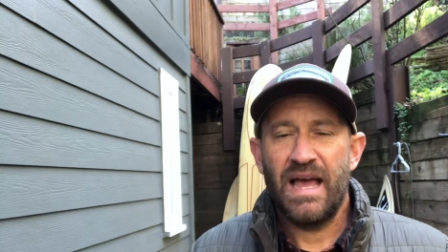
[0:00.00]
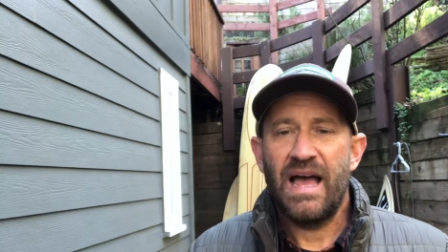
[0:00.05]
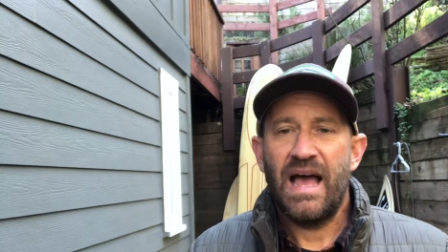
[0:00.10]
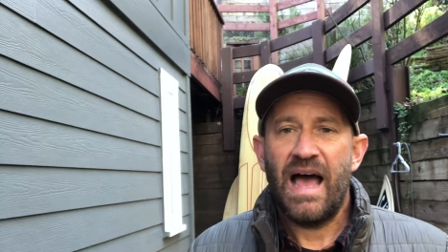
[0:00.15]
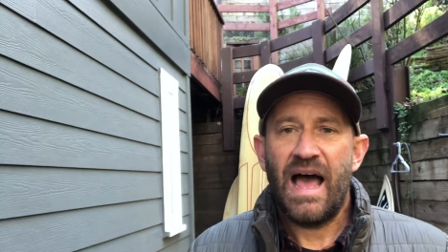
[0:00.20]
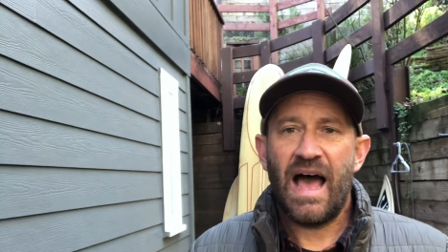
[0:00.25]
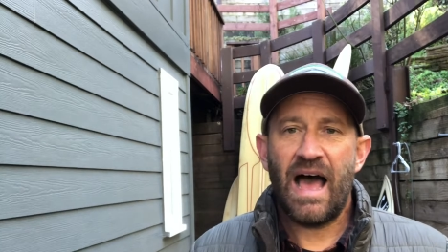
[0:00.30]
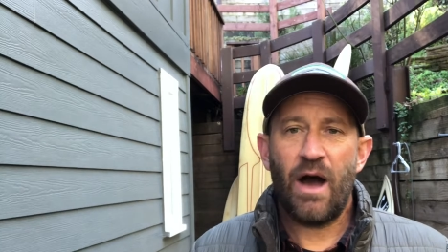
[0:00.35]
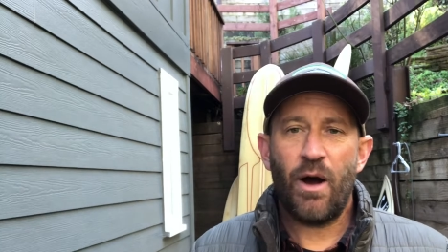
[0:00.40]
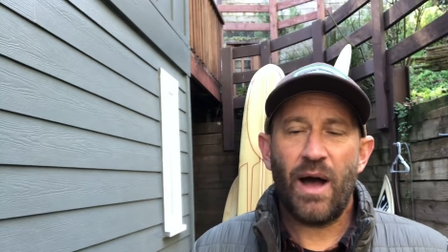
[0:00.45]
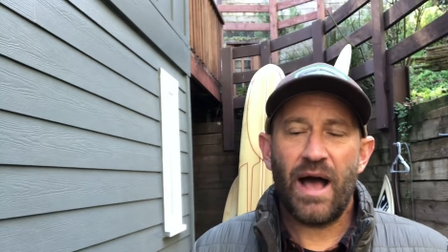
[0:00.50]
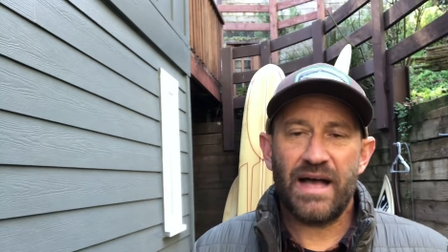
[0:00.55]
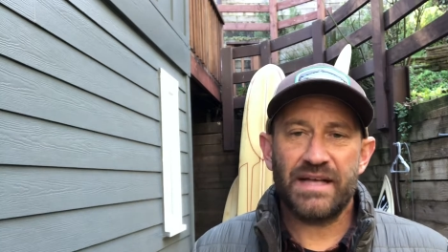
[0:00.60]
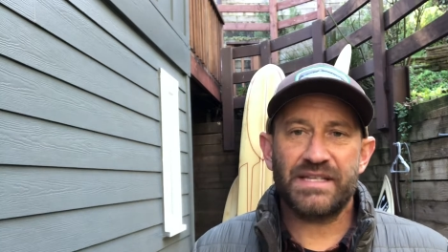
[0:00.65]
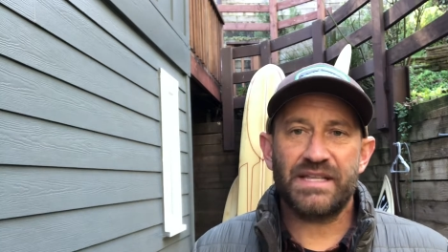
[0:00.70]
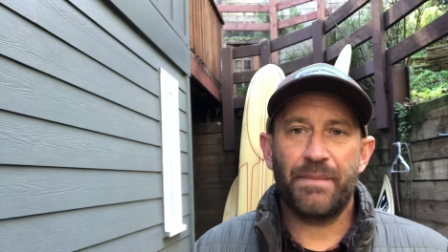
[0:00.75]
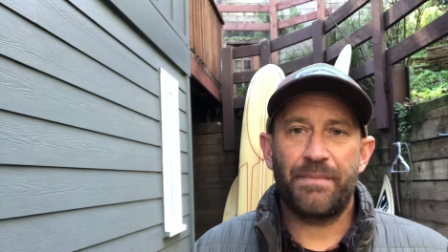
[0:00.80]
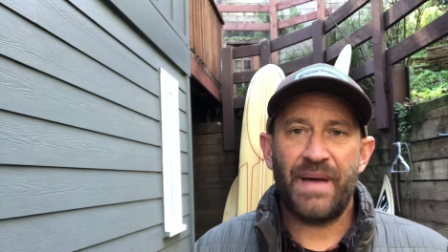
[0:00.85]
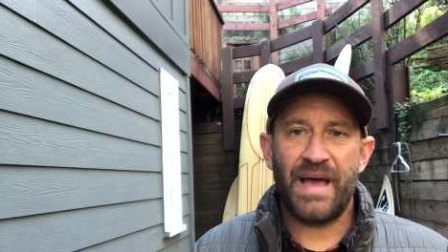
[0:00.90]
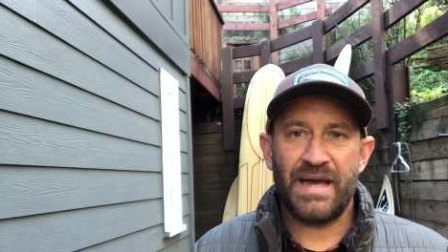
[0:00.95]
how has
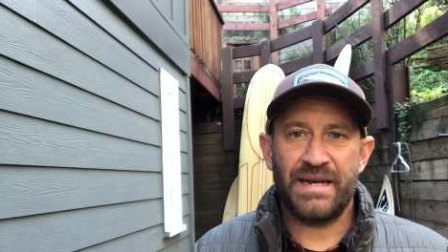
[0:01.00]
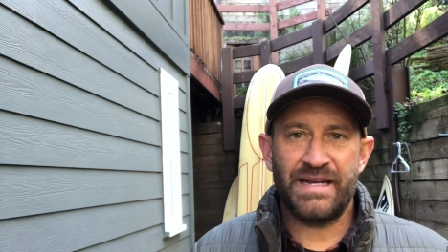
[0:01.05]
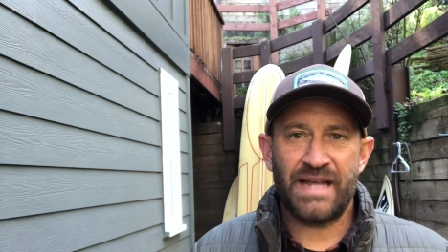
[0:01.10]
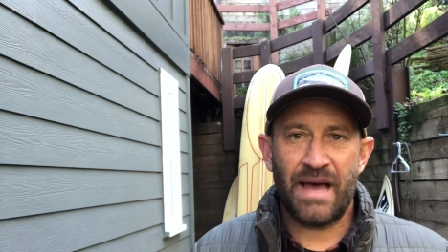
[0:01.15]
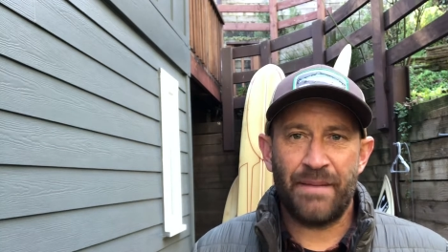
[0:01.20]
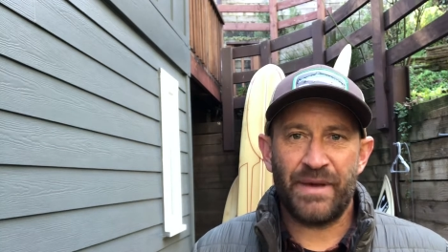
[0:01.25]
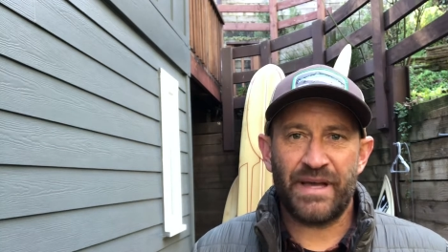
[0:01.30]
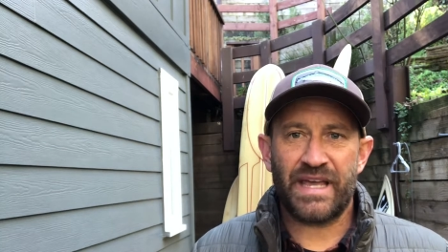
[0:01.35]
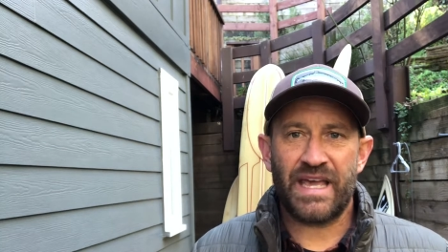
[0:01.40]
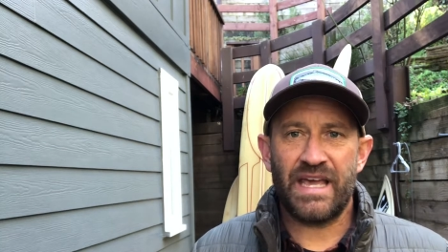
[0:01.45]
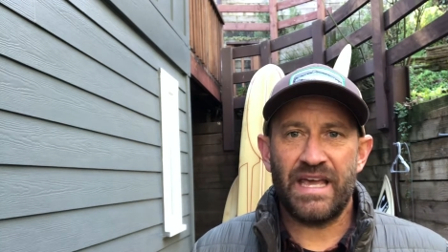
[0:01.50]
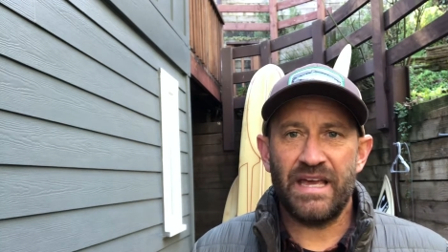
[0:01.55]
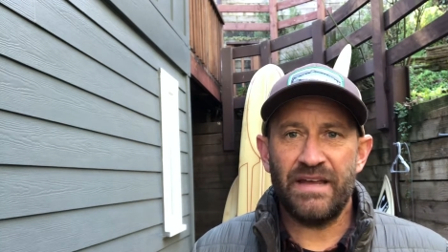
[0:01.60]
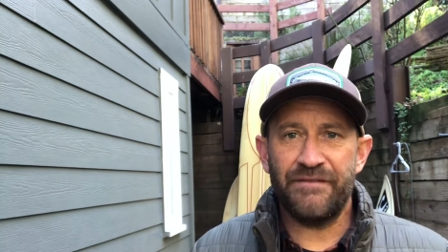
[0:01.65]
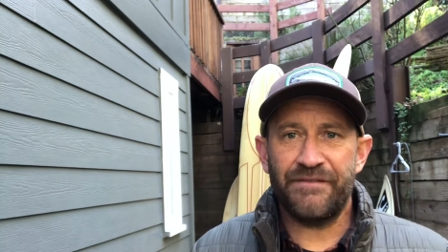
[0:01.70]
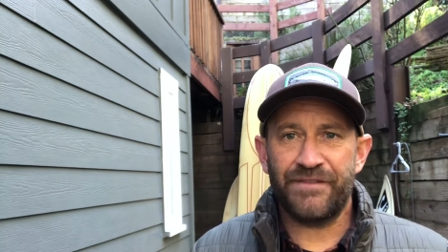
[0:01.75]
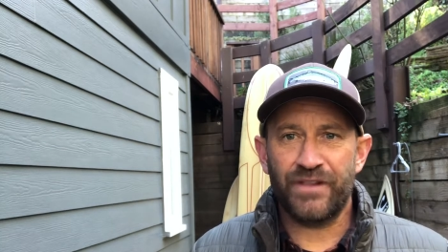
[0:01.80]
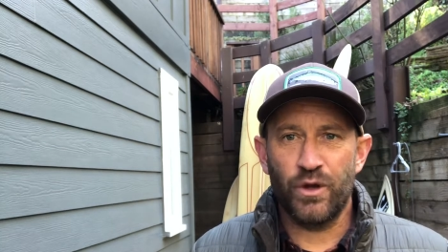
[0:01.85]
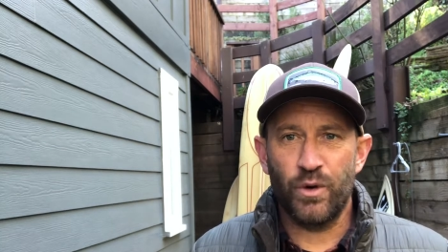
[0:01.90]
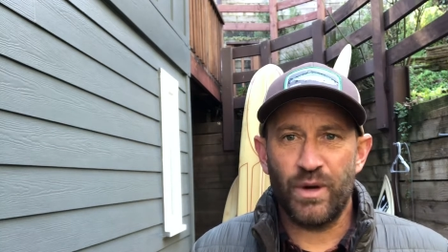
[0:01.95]
the pandemic
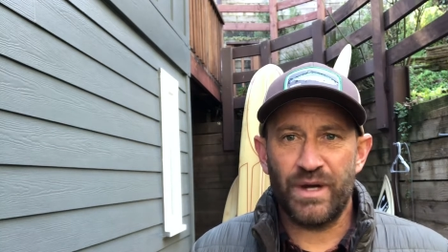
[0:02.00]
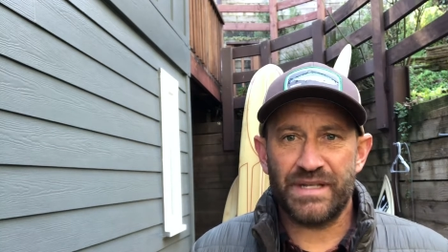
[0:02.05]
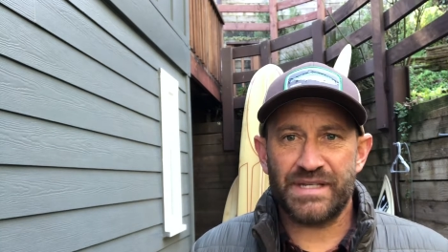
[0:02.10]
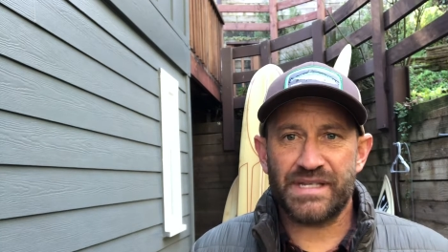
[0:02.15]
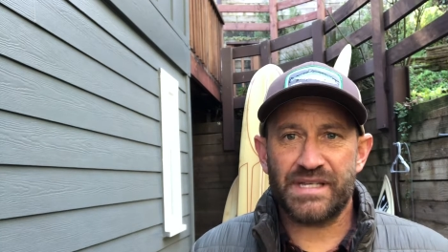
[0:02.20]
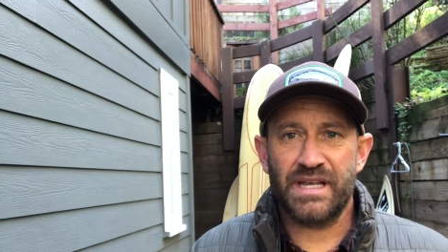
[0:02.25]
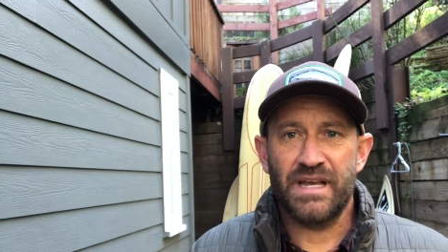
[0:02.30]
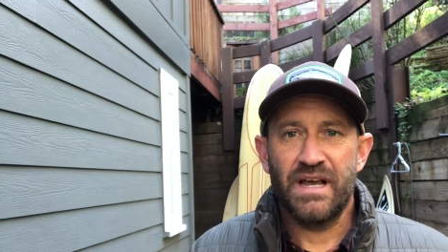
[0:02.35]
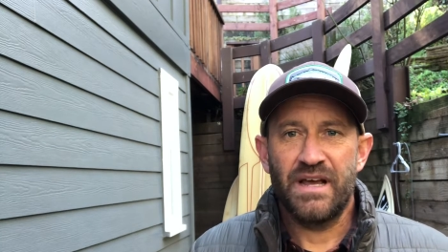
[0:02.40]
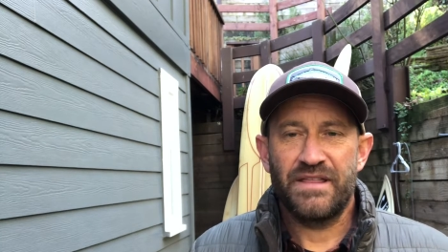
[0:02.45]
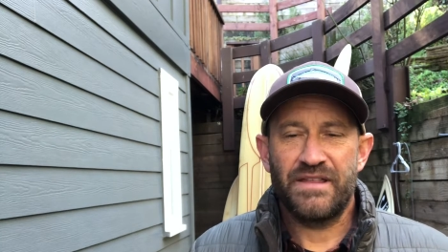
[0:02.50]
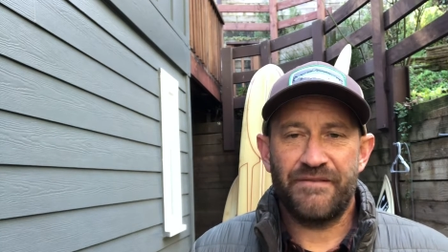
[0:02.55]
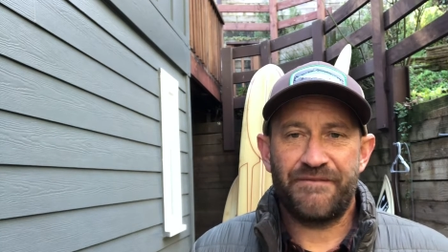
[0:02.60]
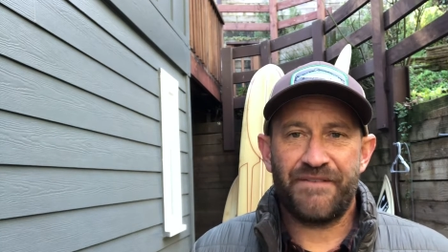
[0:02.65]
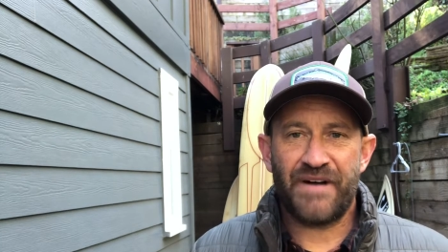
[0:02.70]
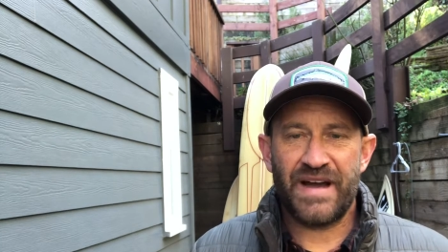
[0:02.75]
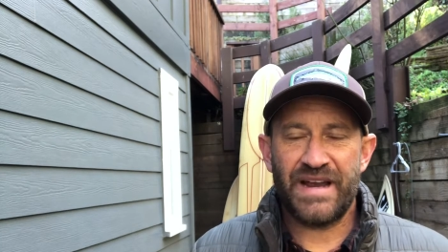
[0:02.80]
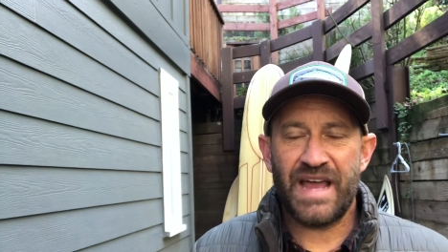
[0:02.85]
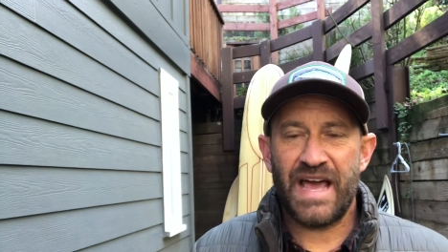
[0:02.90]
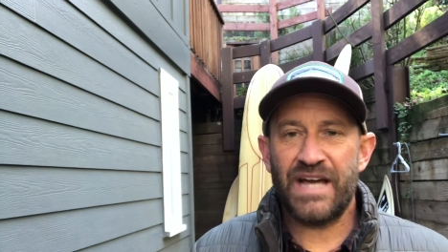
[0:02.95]
influenced the
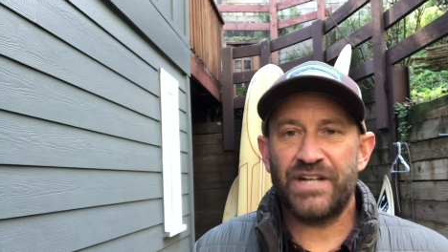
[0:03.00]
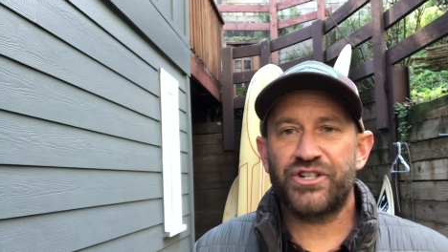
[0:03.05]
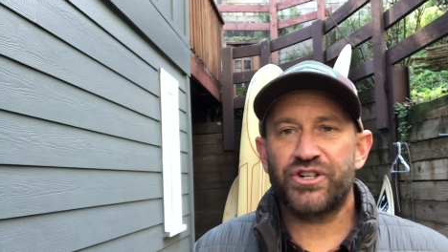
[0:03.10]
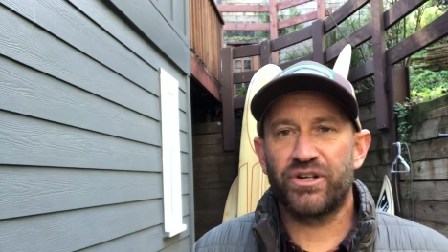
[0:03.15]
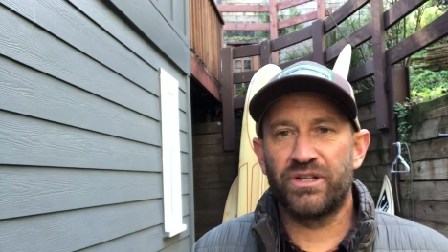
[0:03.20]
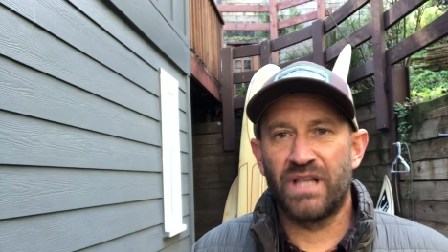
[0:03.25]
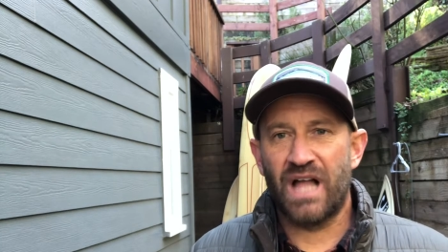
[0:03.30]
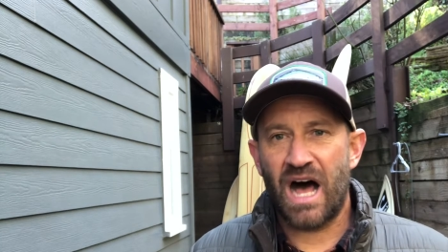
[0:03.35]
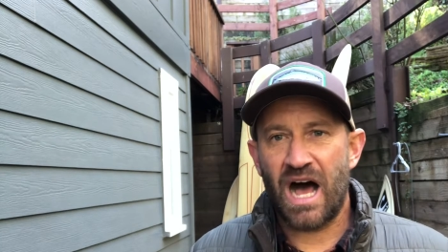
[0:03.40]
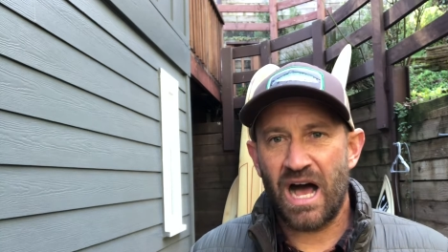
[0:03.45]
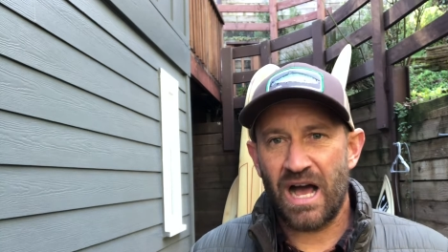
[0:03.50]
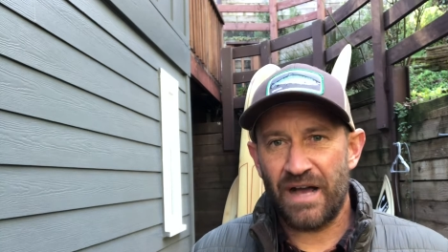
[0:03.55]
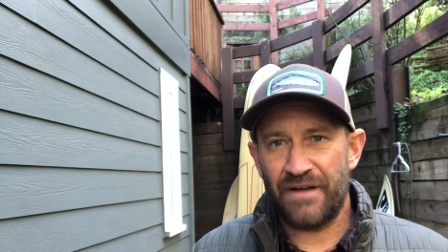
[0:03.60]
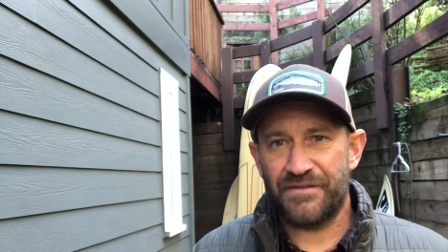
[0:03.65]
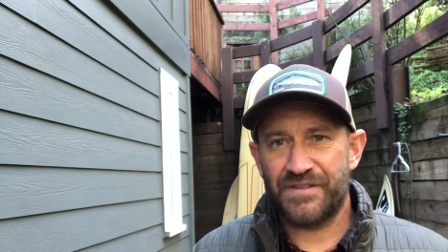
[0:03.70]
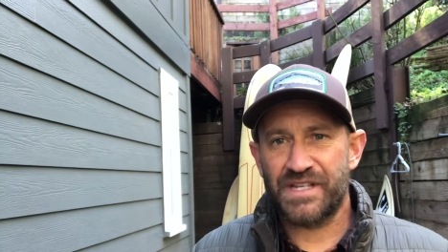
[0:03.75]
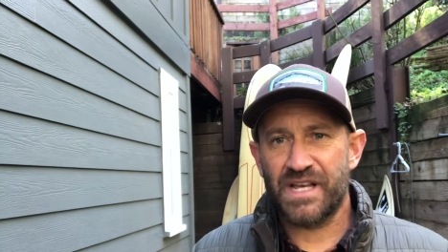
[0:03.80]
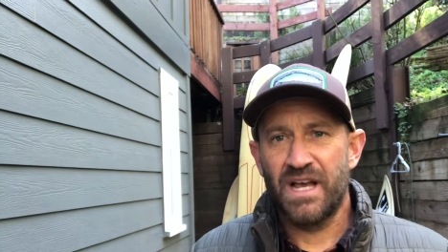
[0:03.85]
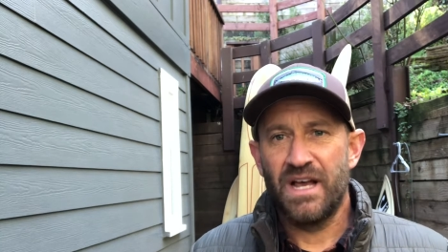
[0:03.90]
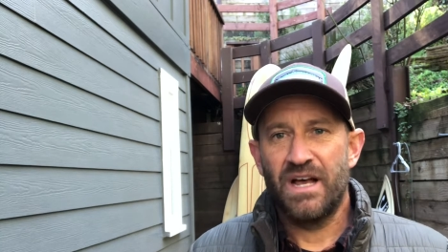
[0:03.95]
financial
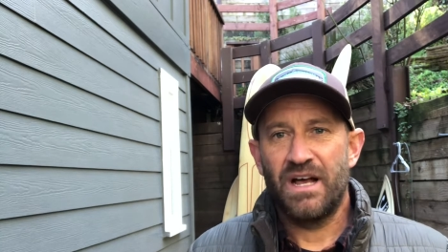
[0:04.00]
lives